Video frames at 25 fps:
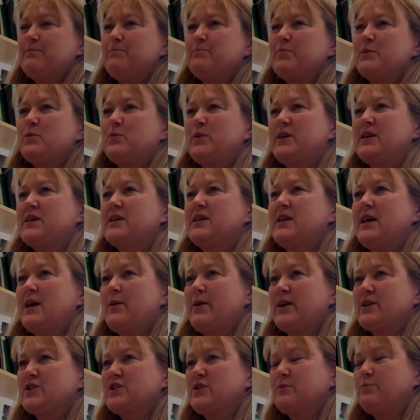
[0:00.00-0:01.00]
But we can now
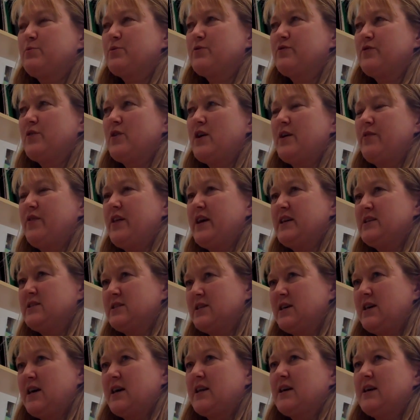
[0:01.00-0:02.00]
actually provide that
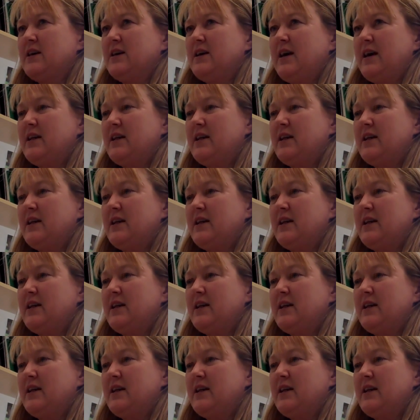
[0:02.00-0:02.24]
data